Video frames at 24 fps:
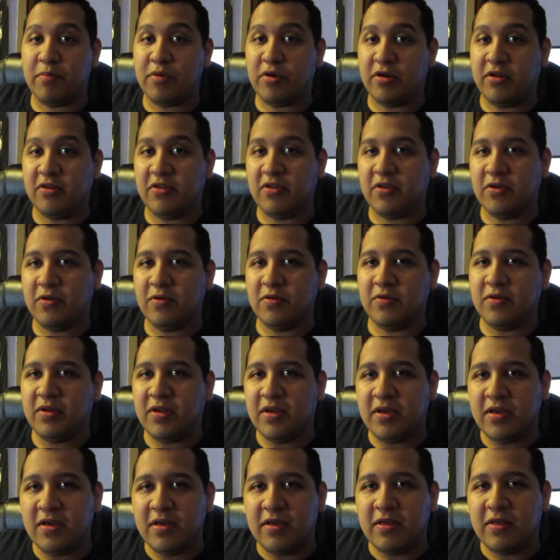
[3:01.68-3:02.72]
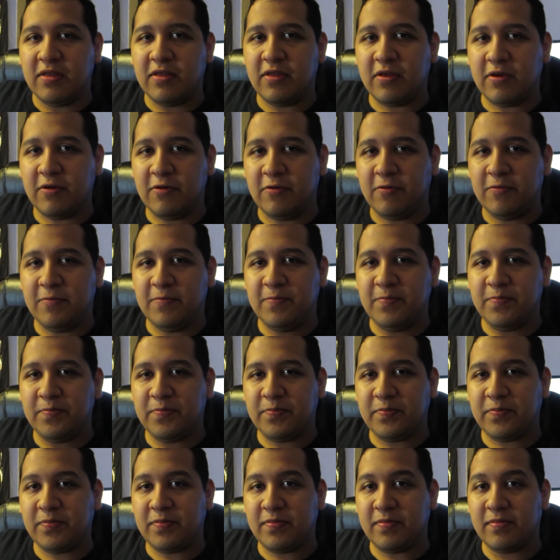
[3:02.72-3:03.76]
pretty soon. So
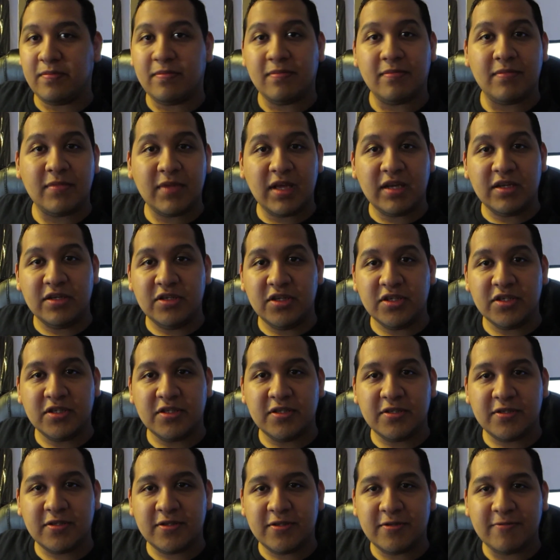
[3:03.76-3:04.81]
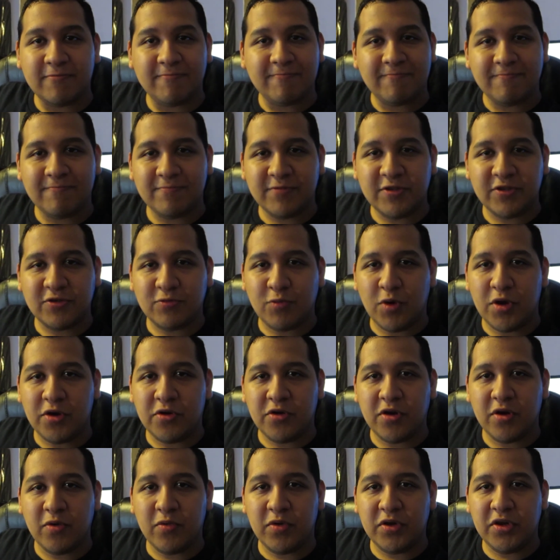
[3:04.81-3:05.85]
just just
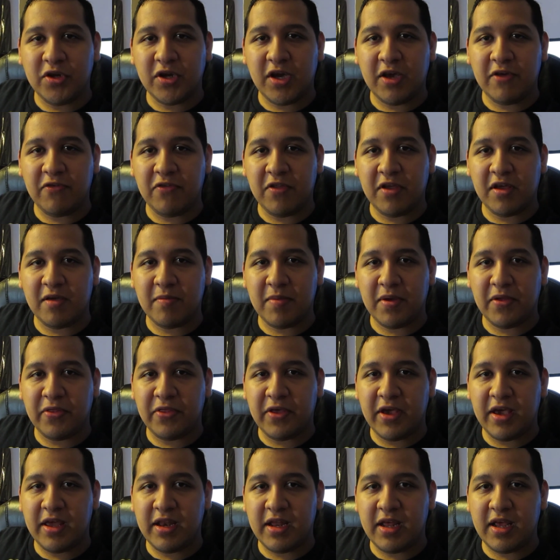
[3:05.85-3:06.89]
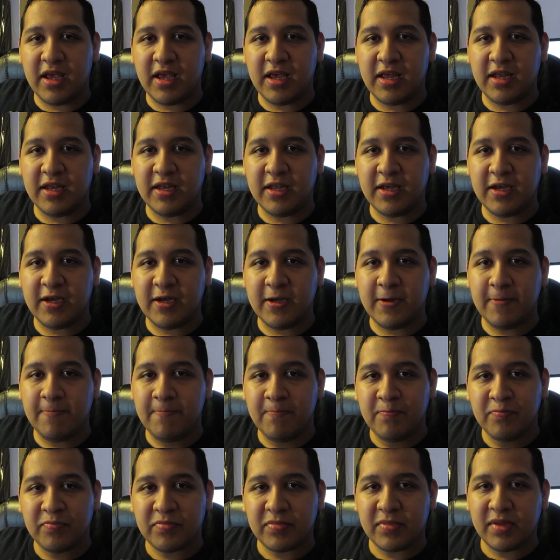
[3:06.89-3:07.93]
wondering what you guys think about that and uh,
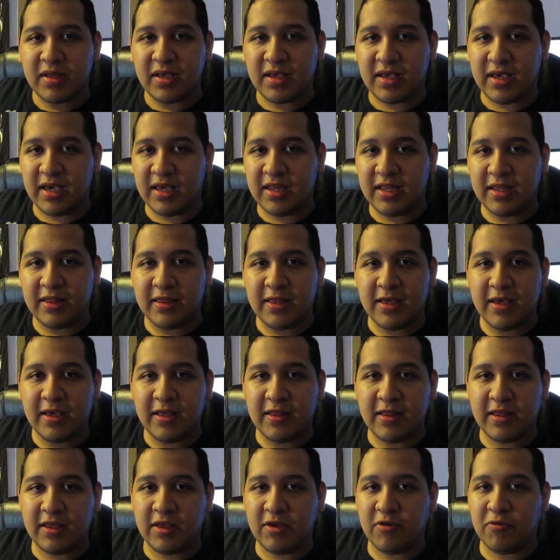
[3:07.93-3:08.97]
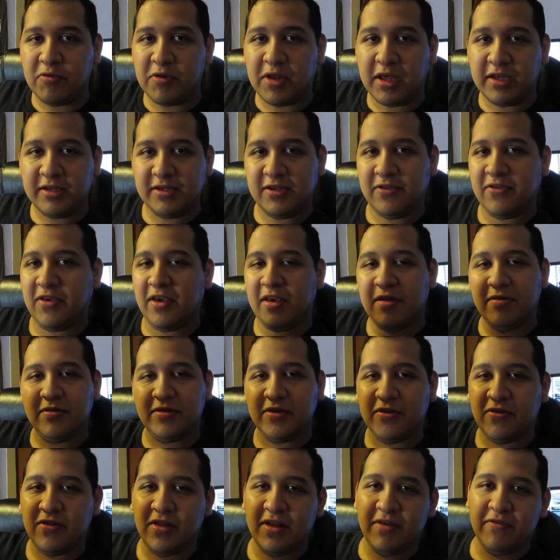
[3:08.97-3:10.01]
anything that you would like to say
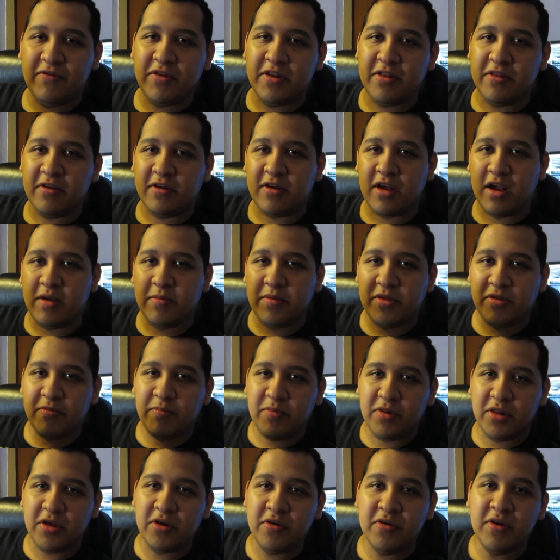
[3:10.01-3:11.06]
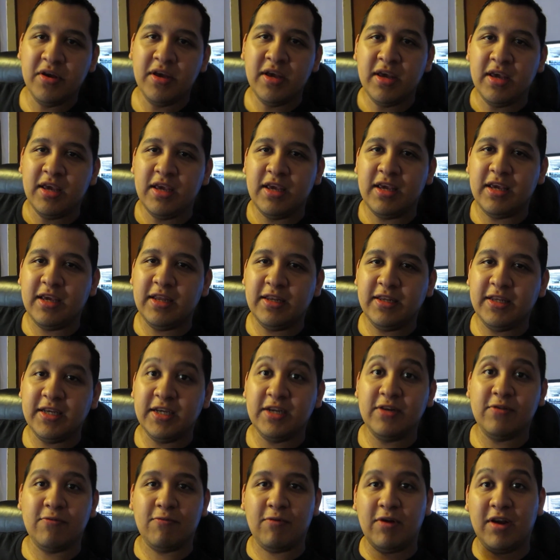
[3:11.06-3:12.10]
just leave it in the comments below and
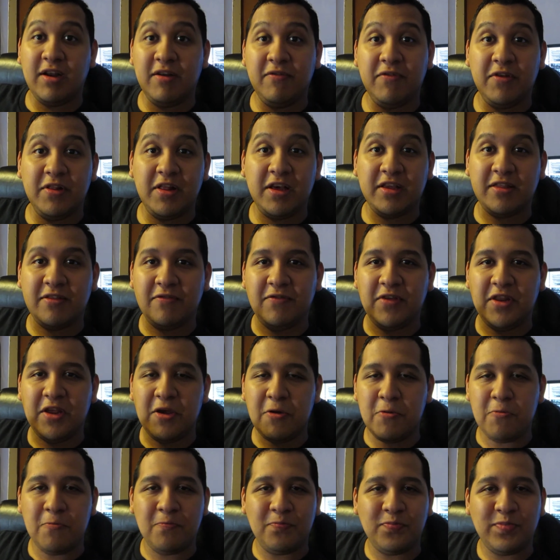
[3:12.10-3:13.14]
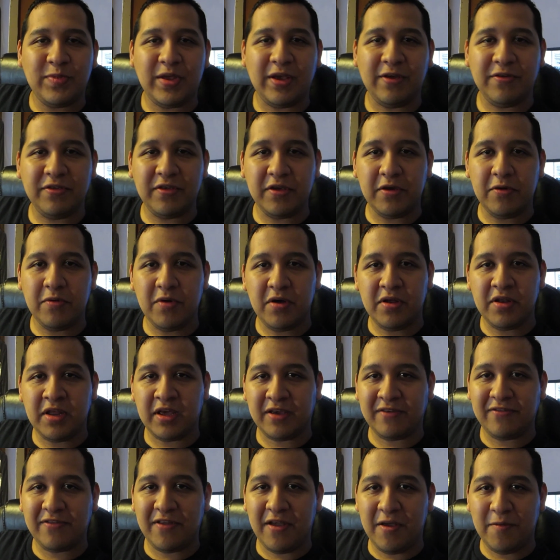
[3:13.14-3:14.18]
uh, rate if you like the video I'll see you all
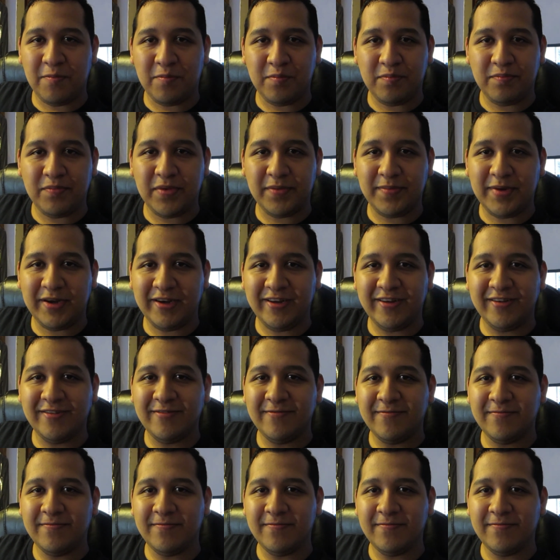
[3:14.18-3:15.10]
next time bye bye